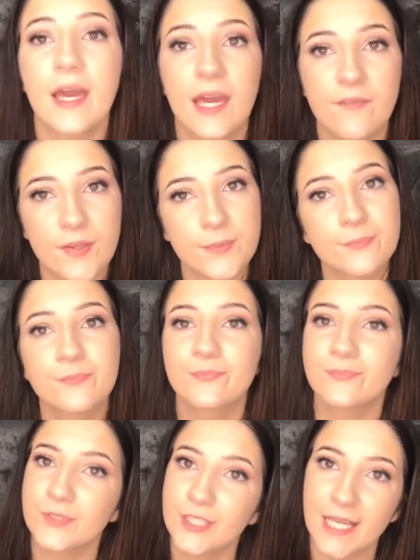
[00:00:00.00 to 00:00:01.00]
Haven
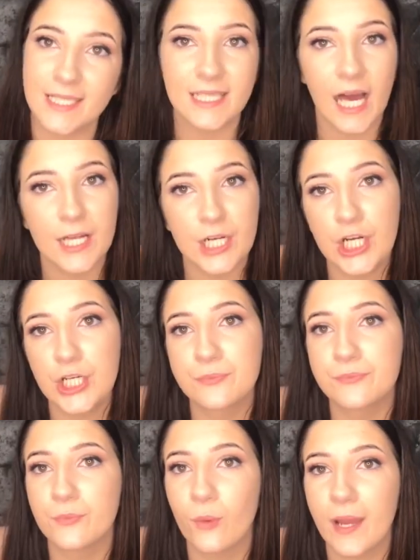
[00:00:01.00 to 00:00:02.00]
Kriktara,
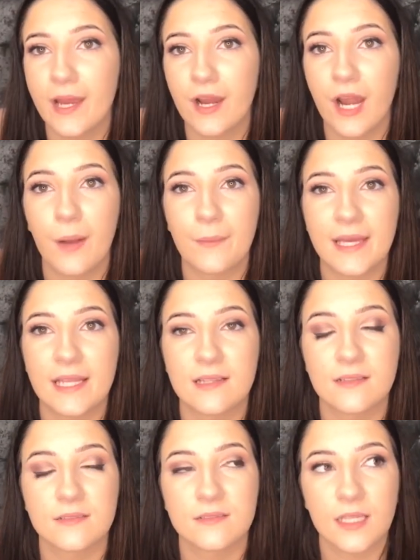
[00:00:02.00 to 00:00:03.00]
where I
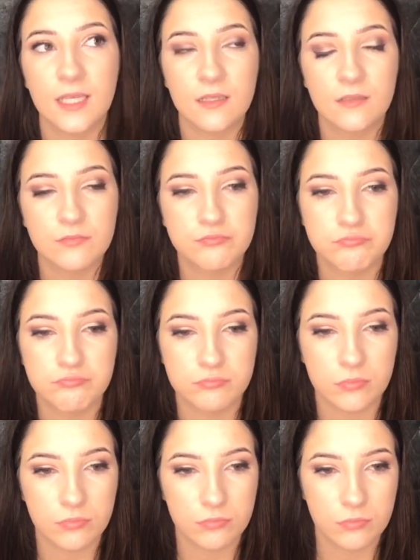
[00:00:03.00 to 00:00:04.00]
went like
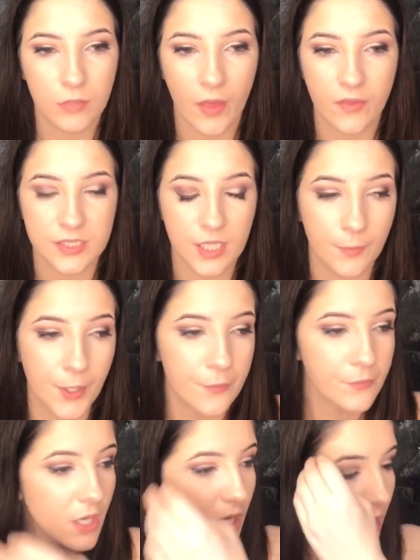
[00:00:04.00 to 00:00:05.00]
in the summer.
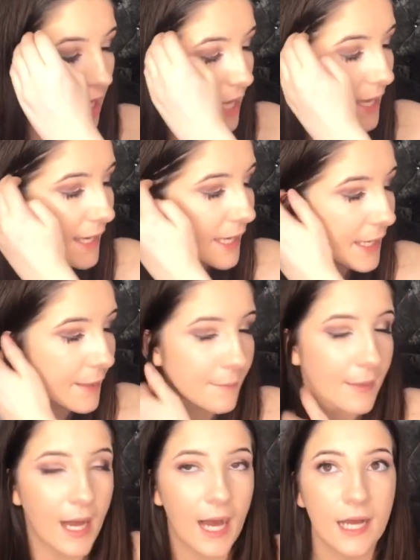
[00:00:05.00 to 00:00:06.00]

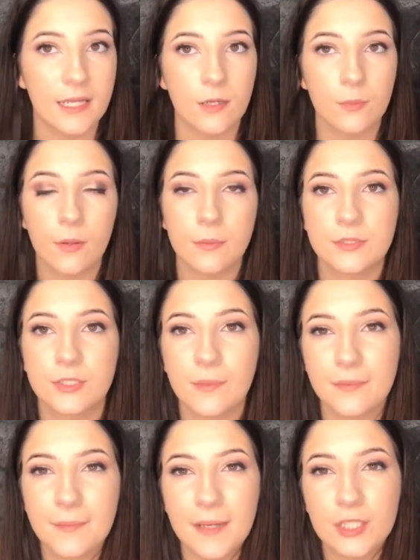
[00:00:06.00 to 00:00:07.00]
And I'll probably do a
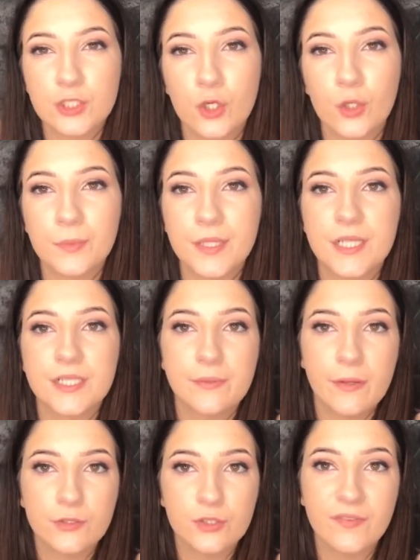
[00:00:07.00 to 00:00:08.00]
wee bit of shopping there as
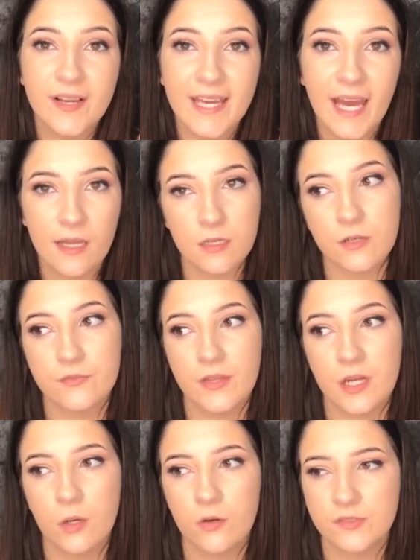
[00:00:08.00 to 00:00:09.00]
well, so if I get enough then
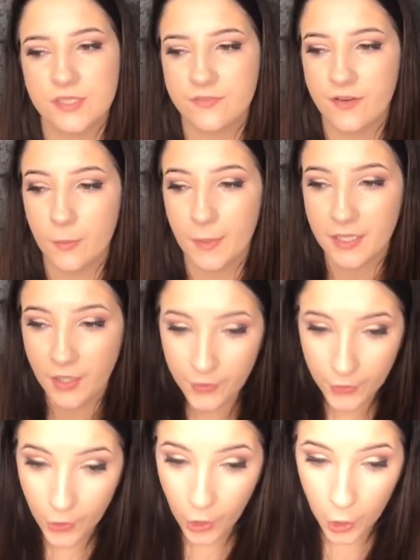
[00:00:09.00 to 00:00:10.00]
I'll obviously film
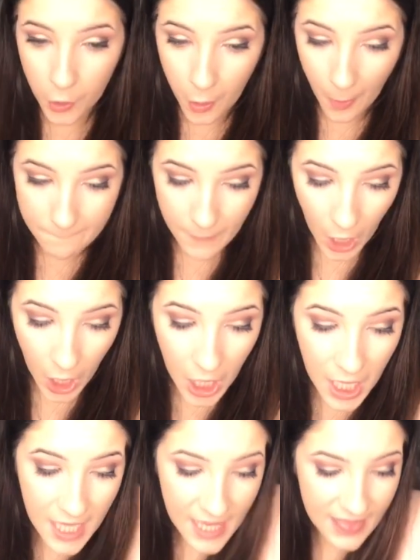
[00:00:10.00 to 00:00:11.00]
another haul. But
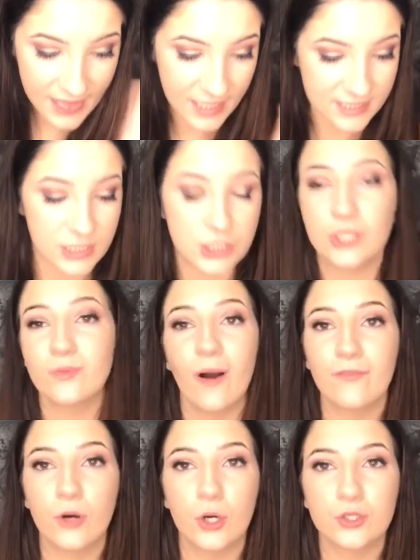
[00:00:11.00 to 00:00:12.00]
this is just what
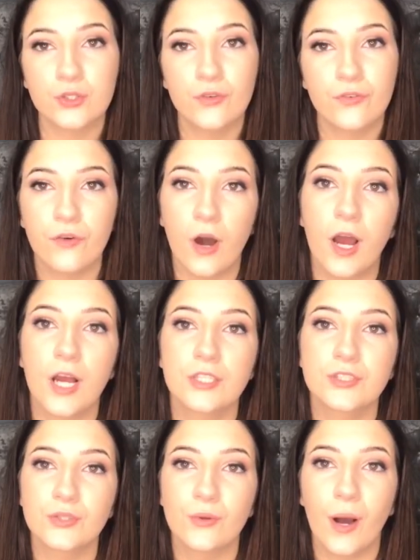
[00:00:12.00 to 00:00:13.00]
I've got so far,
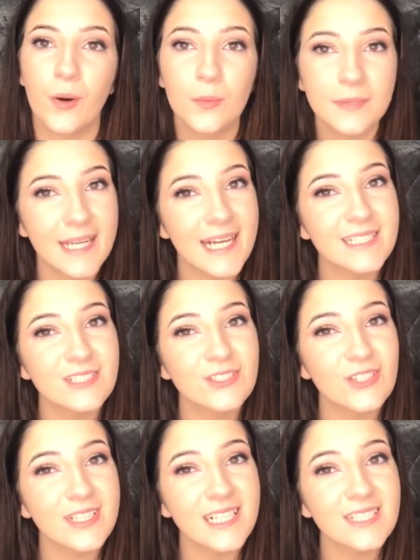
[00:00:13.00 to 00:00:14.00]
so I hope you guys
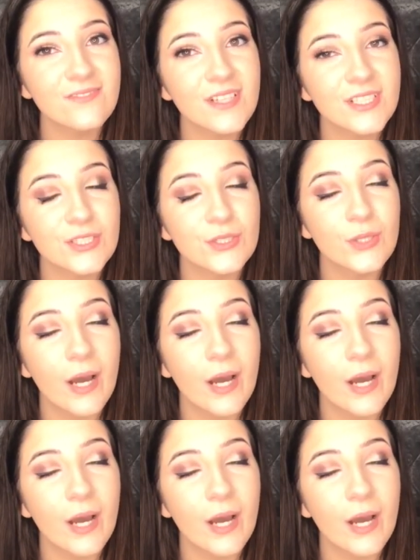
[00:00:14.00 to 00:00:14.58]
enjoyed this video.